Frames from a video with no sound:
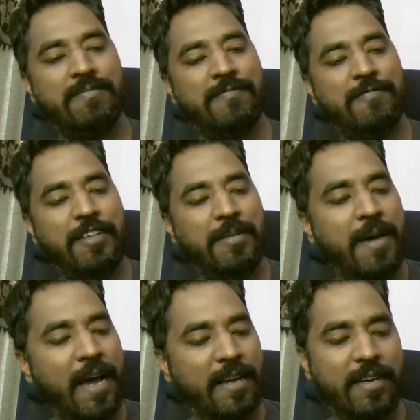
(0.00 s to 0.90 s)

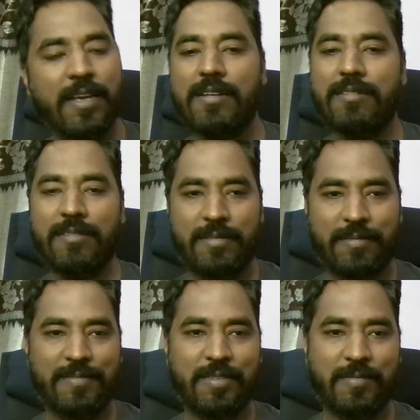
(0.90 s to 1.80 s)
feedback and
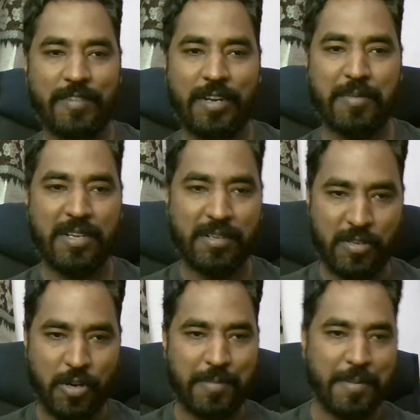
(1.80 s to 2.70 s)
valuable
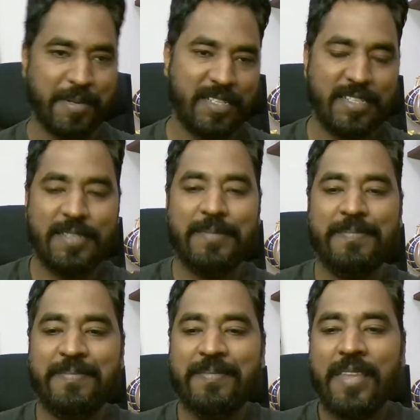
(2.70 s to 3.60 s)
compliments.
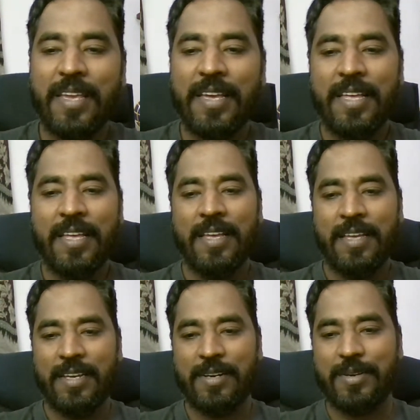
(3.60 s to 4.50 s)

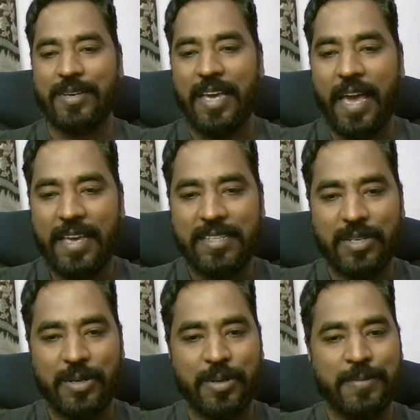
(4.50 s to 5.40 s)
Okay,
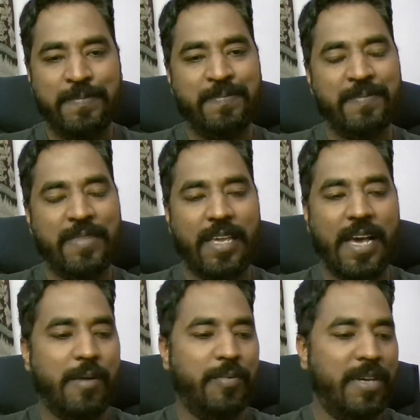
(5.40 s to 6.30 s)
so
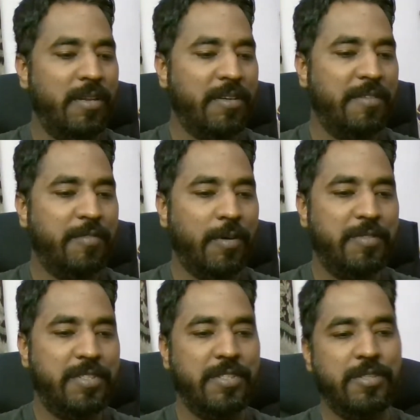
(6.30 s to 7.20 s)
yeah, we are looking
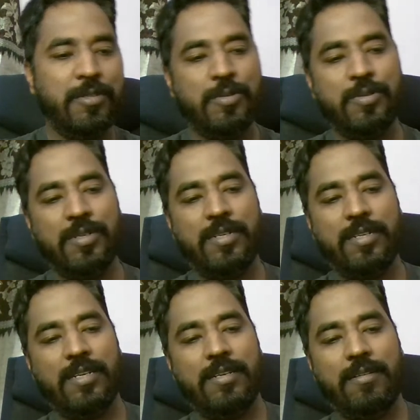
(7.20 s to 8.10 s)
forward to
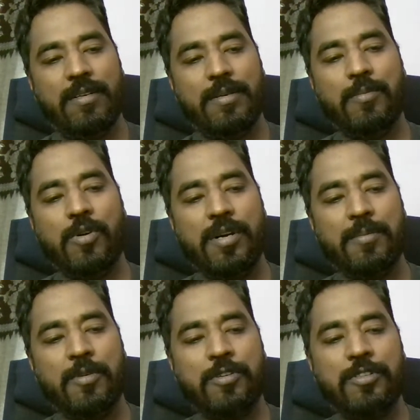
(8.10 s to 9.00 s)
more and
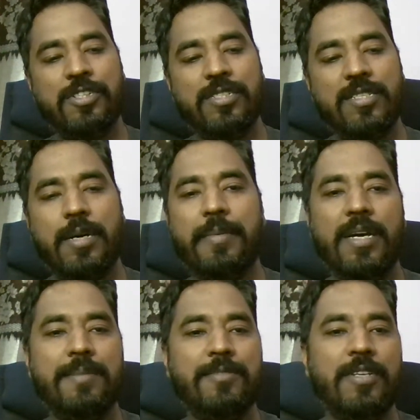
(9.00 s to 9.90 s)
more questions coming
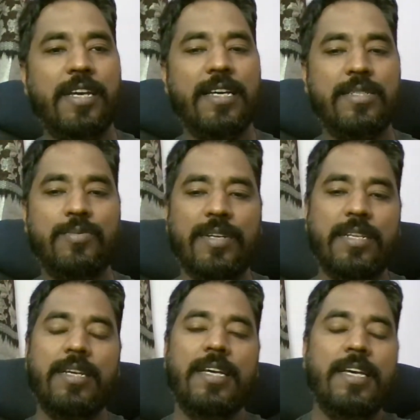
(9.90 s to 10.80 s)
up today as
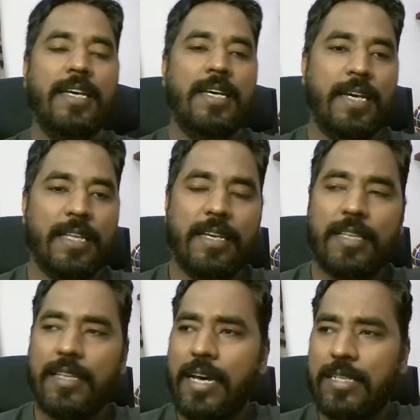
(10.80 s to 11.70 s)
well. I think
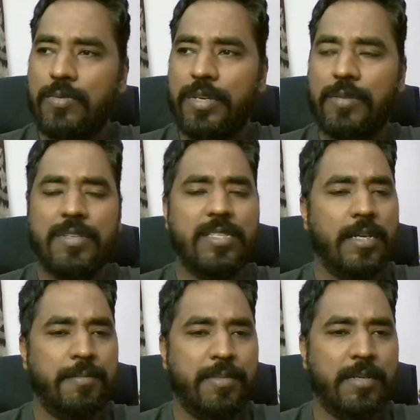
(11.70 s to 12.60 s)
the last week we
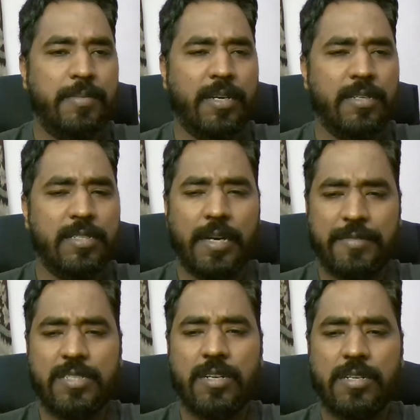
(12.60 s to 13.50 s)
skipped it because I
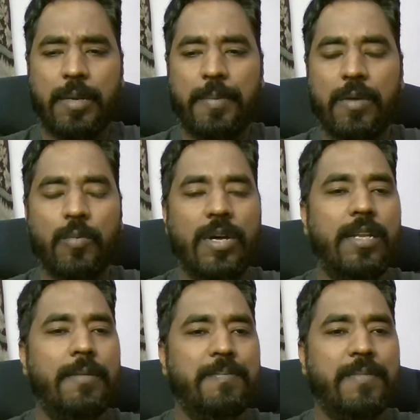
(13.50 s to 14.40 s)
was not keeping well,
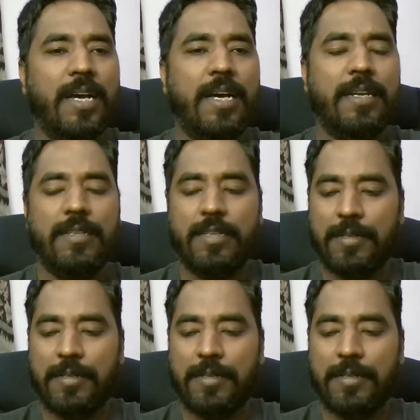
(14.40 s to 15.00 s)
and